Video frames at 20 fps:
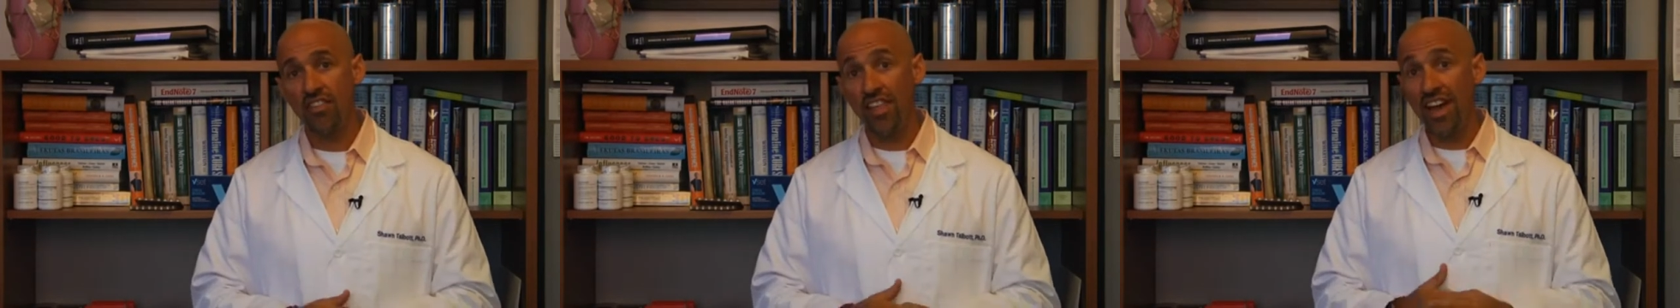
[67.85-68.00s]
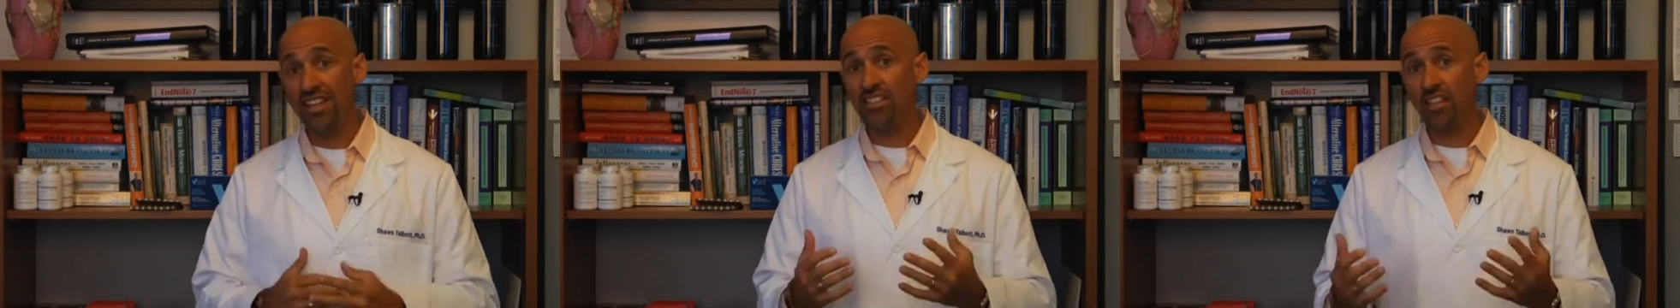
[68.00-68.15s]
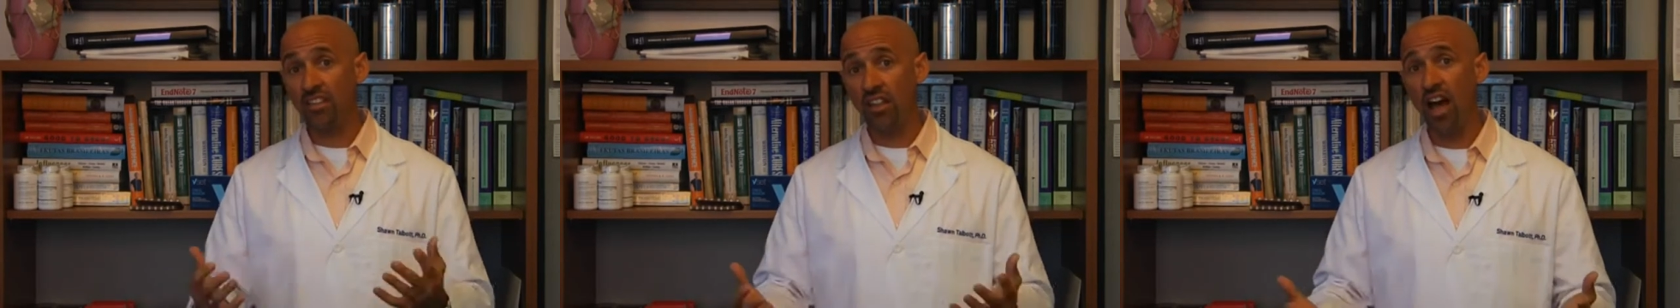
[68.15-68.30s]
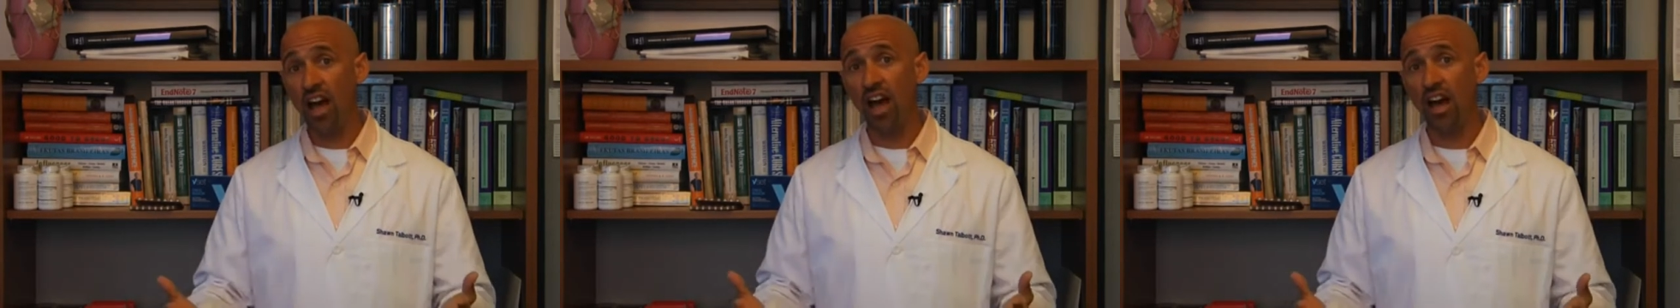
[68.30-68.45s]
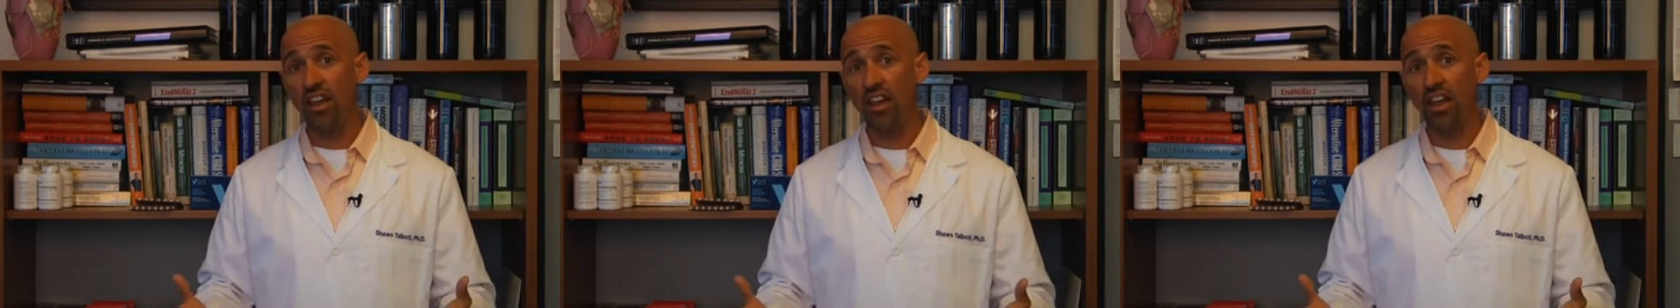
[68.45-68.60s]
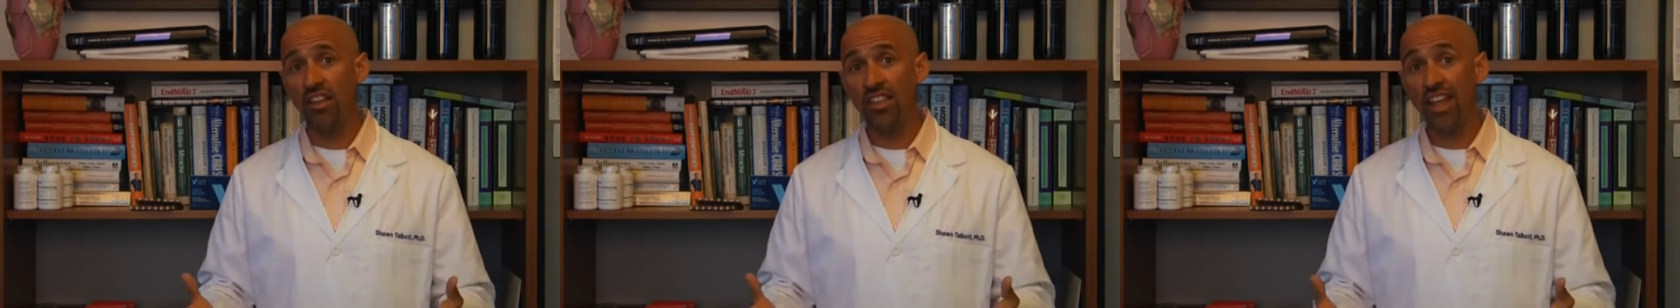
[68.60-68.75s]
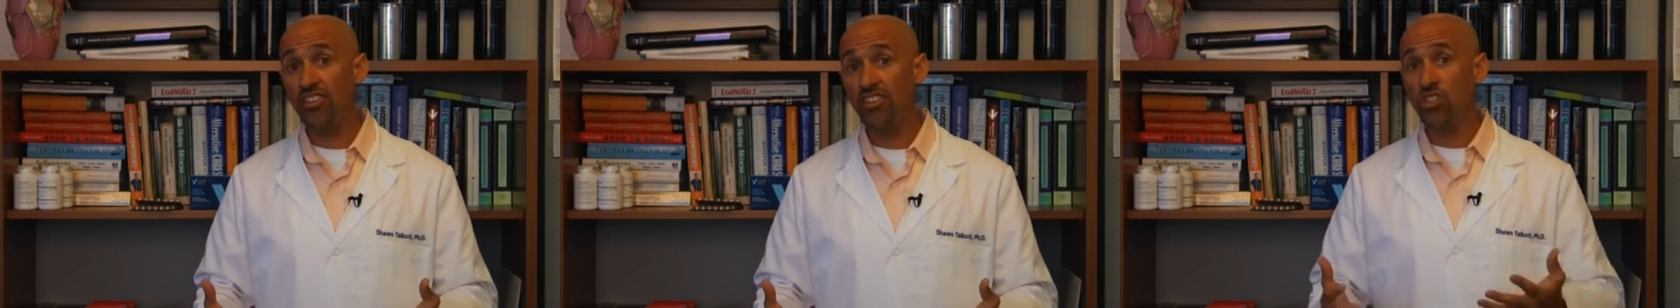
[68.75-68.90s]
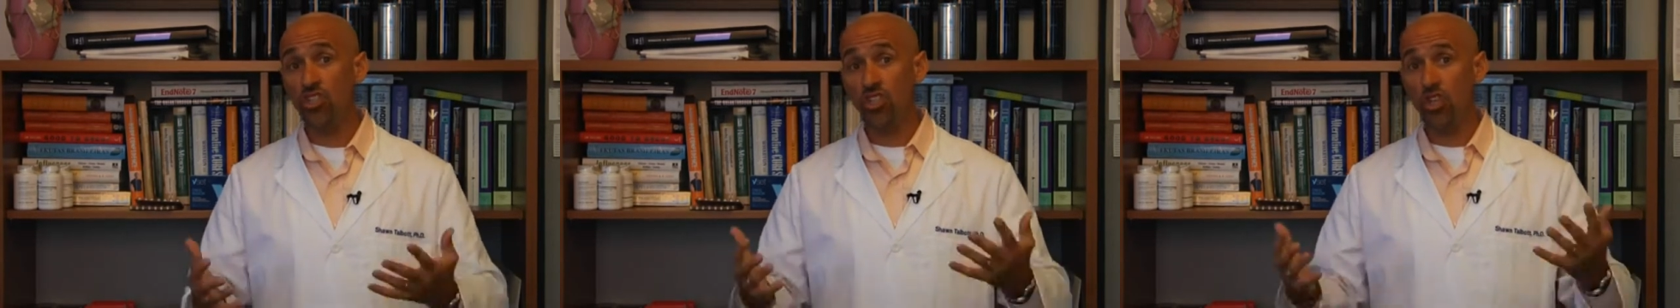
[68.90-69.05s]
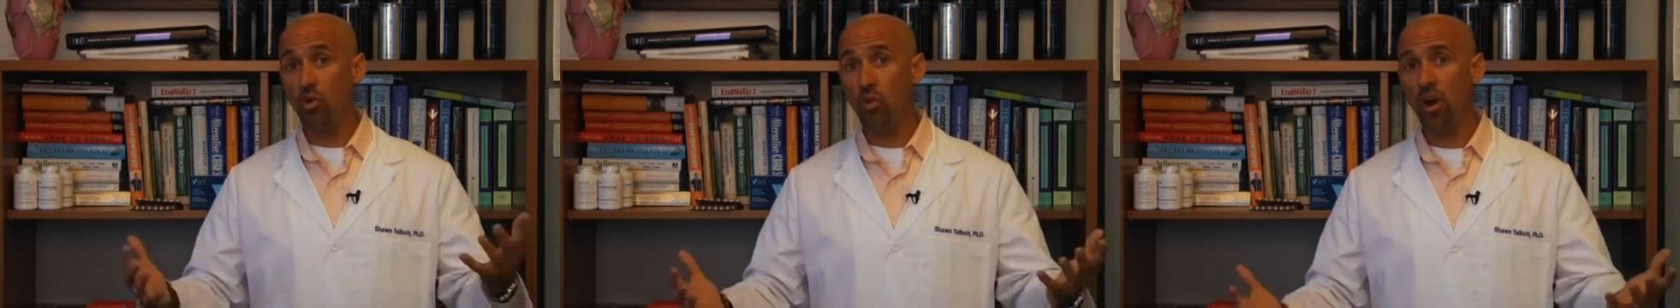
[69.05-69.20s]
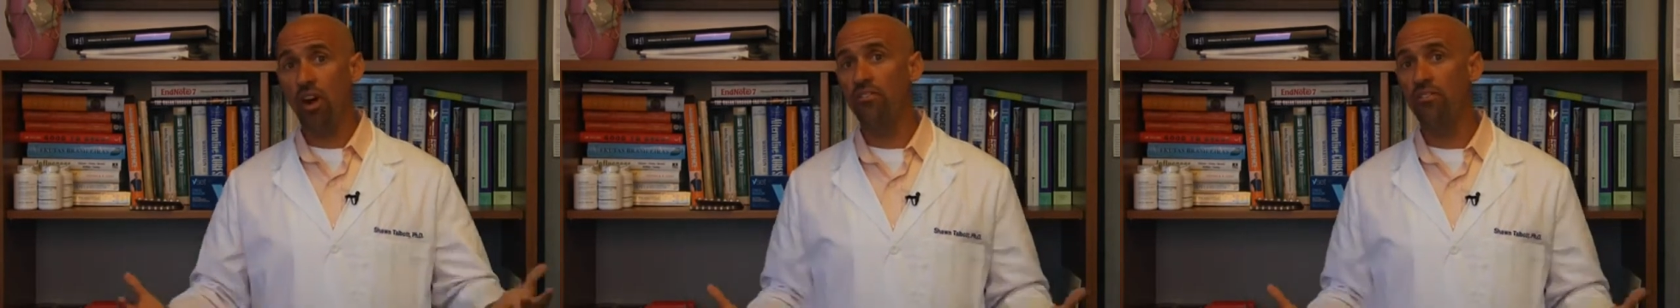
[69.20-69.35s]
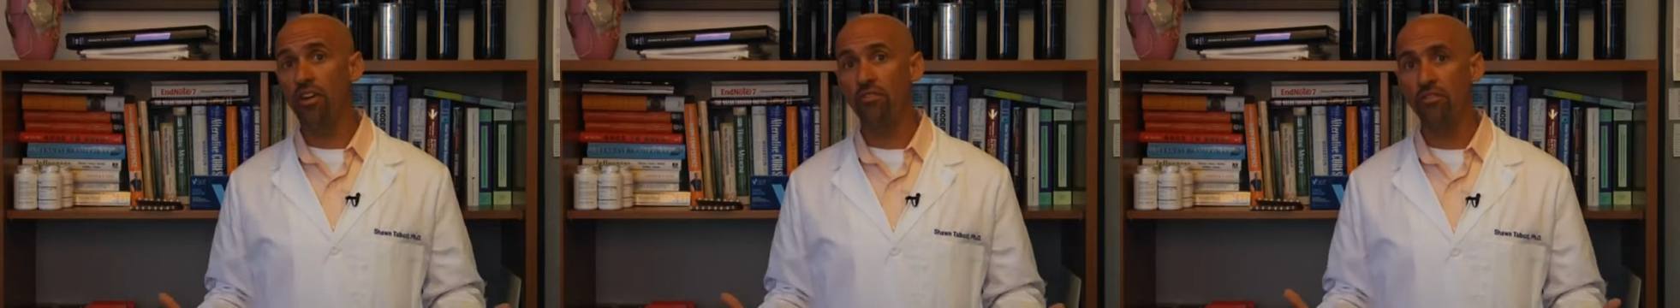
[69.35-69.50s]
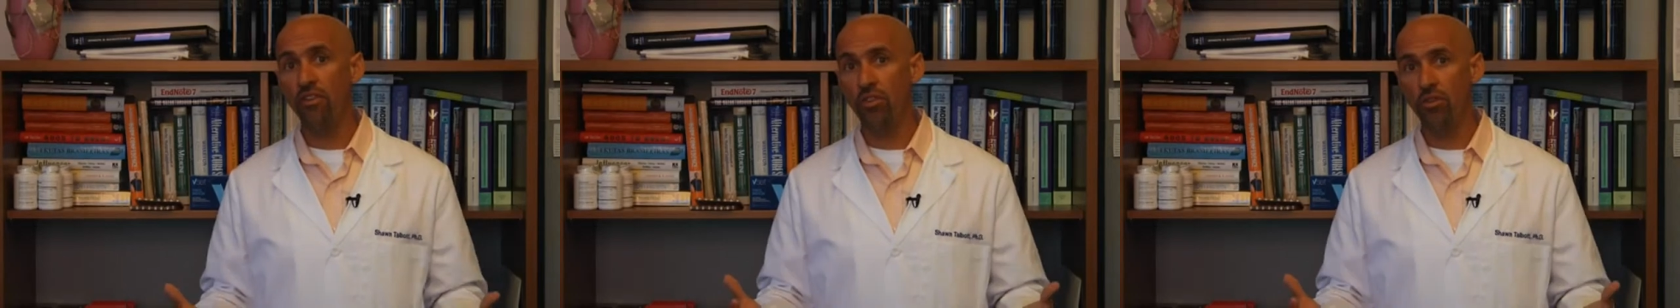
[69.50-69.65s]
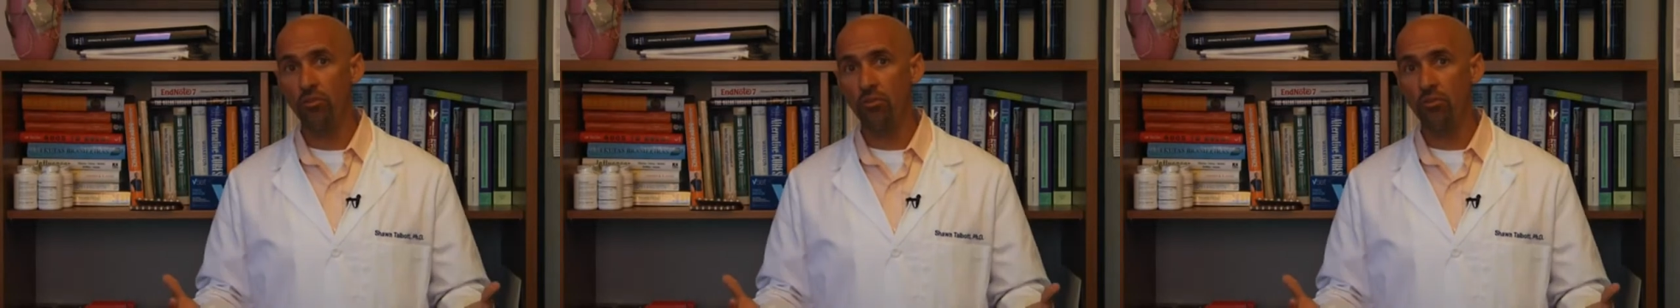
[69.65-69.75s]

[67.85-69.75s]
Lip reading: That's a lot. That's 2 out of every